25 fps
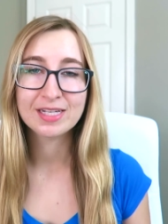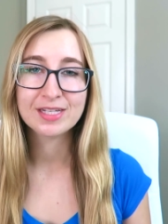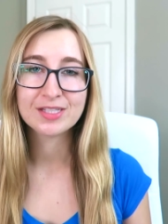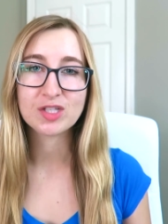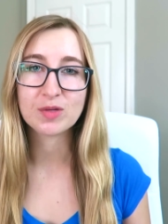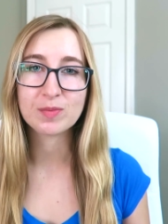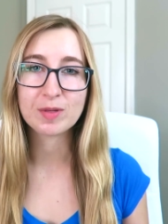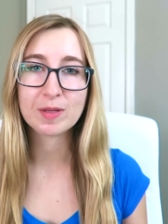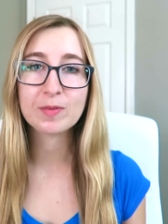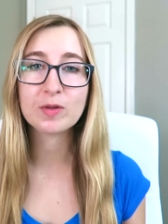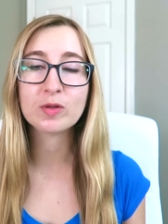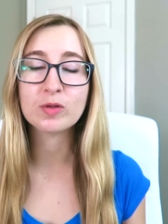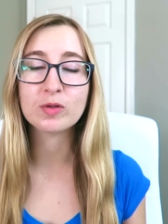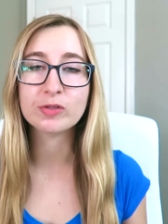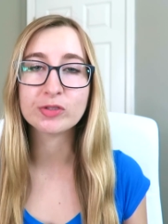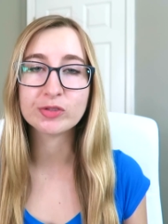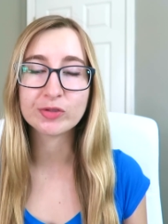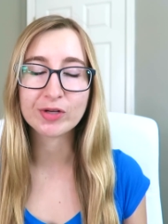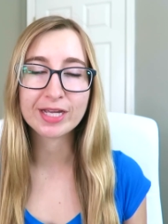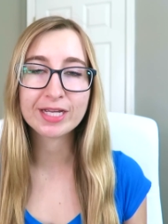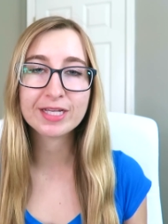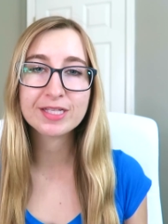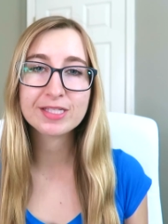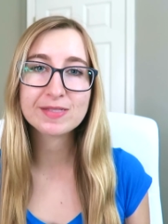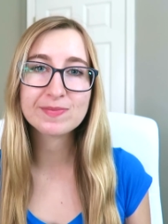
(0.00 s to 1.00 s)
So people who
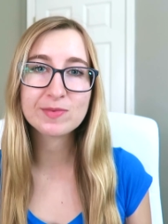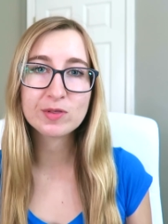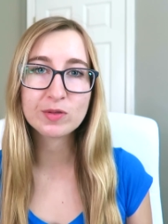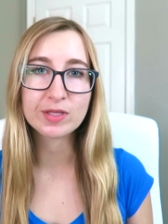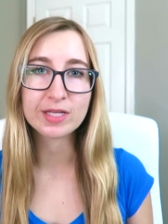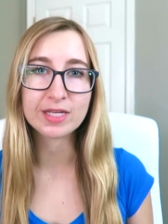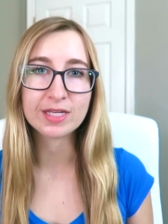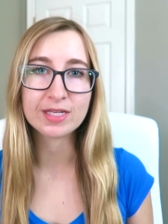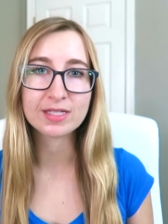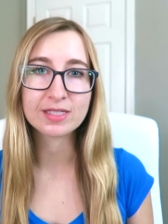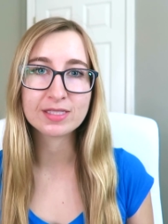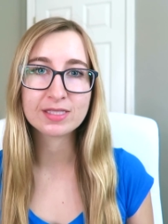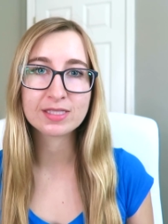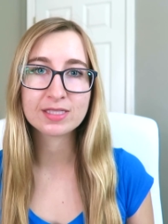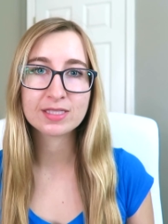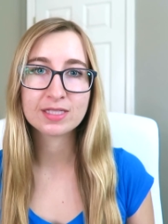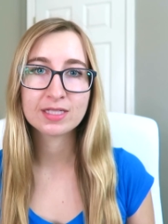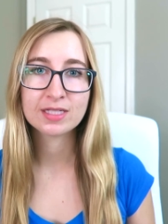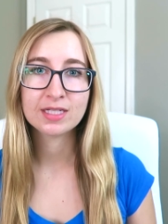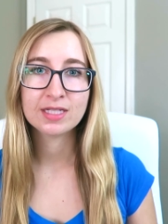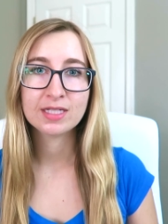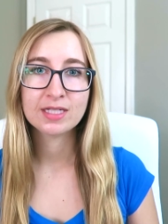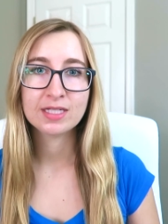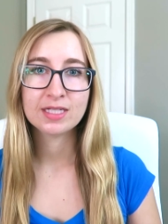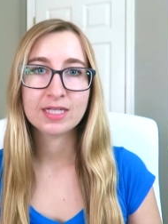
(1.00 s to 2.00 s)
drank smoothies
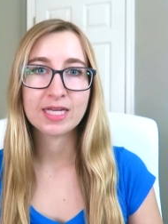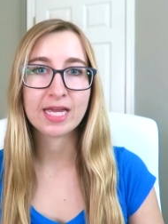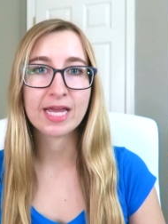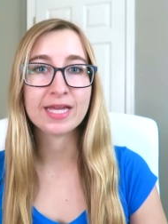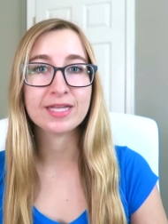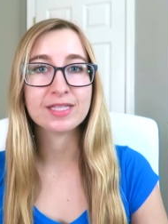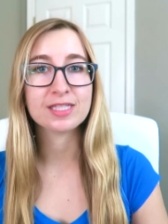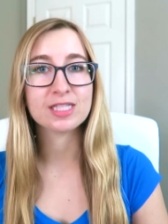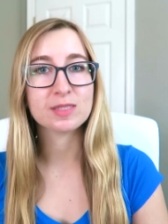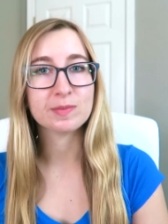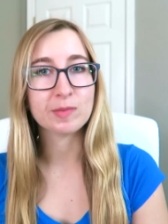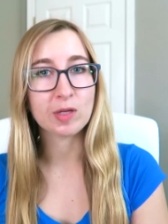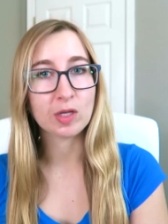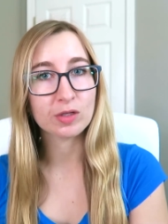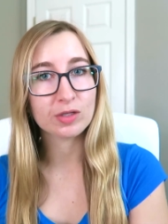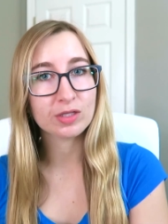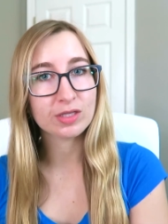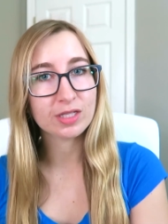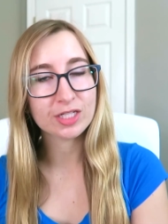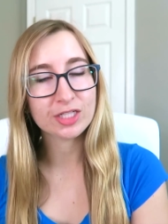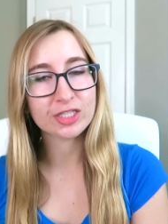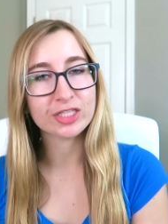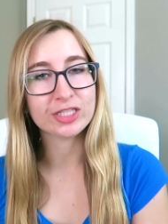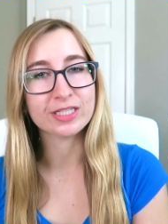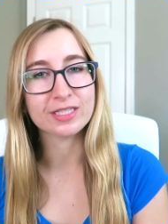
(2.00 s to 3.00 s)
ate smaller
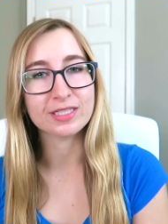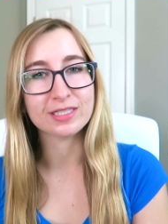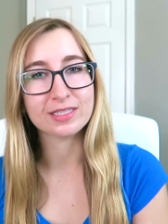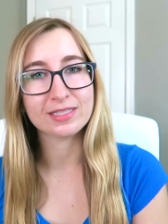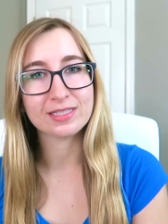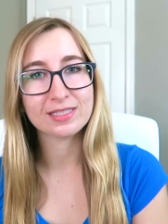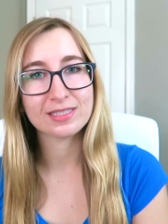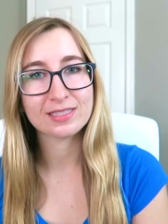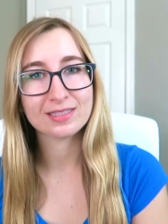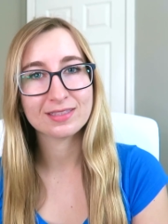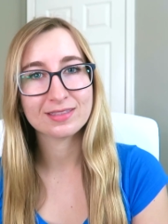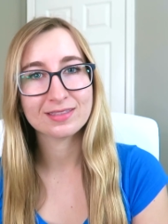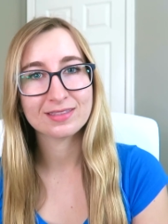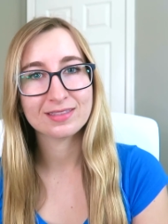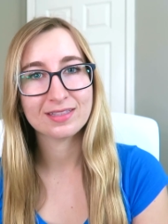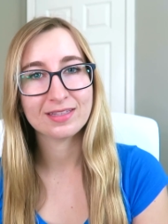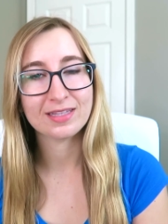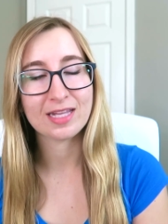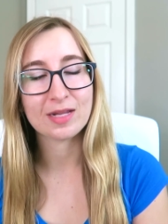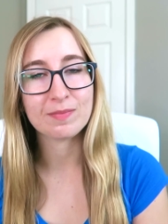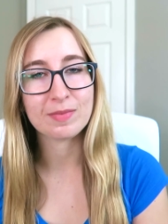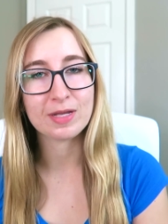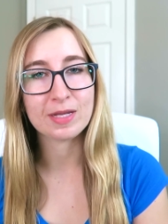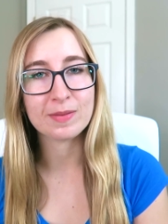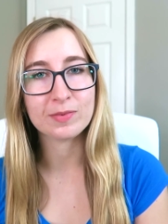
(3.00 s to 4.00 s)
lunches
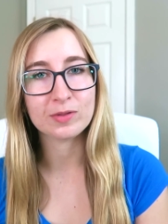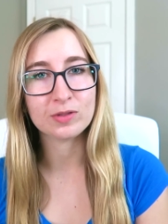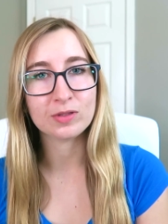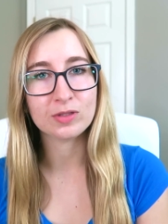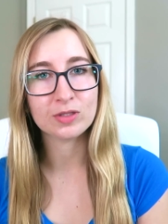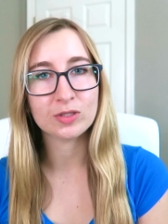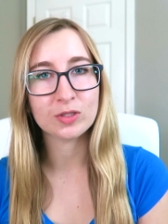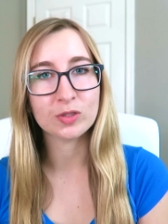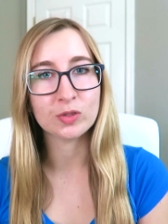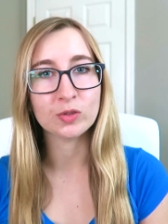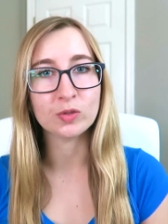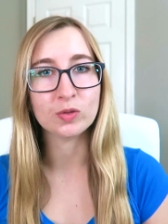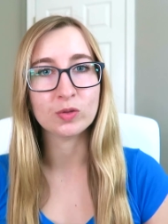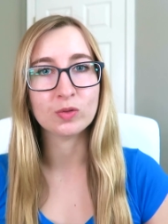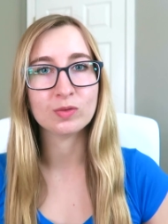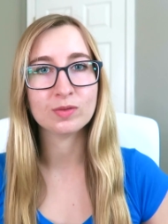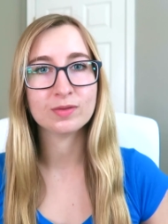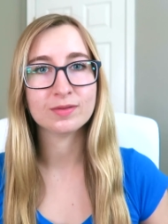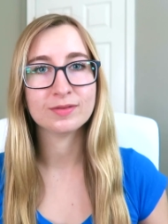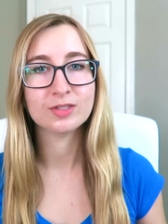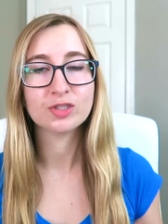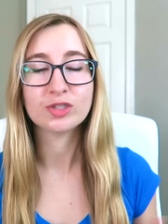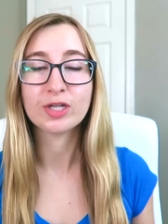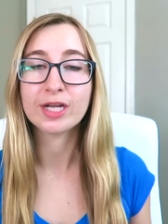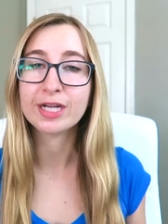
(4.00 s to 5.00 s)
than people who
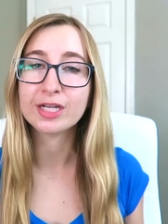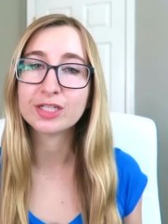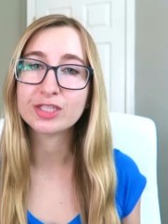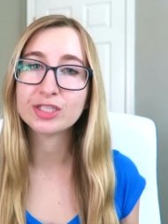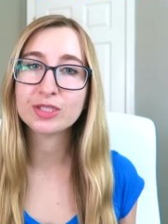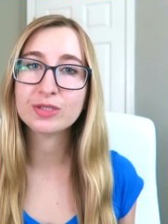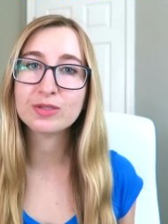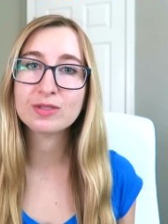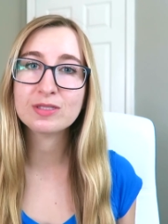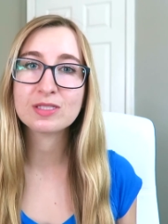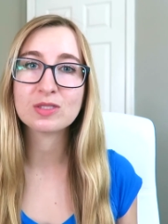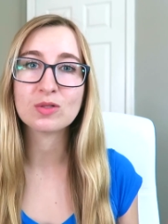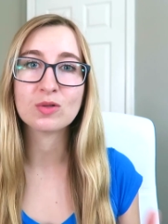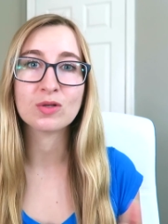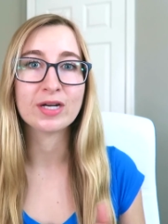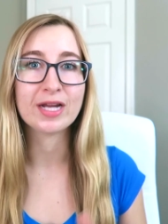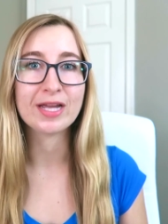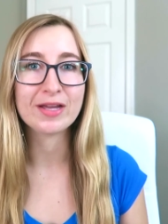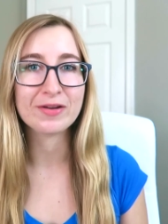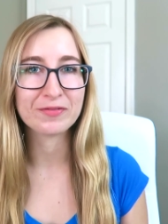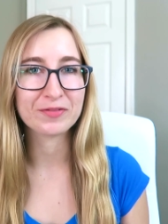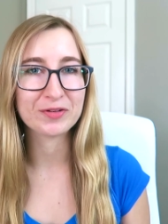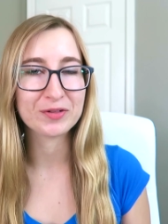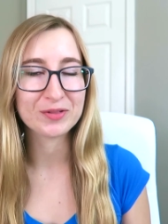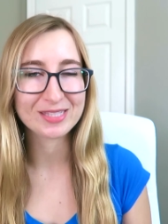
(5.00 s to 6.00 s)
drank juice or
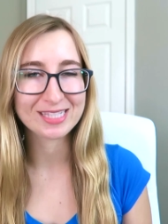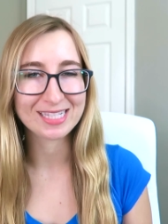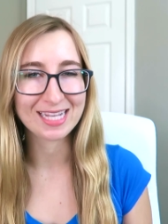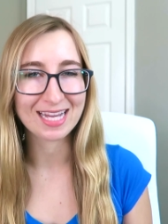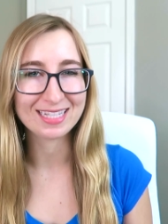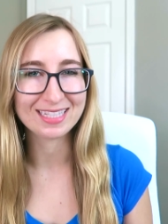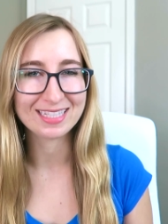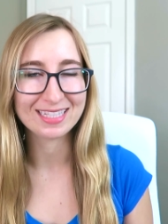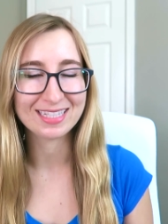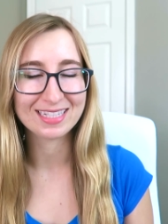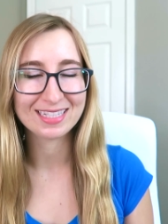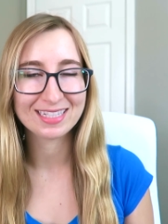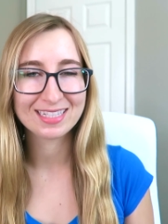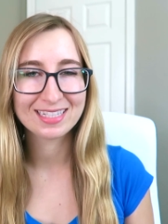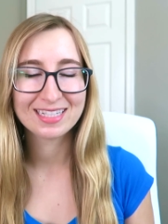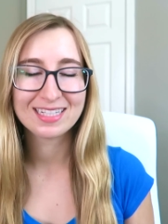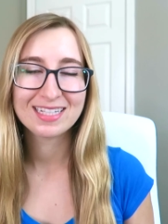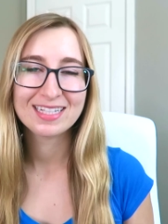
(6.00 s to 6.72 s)
ate fruit salad.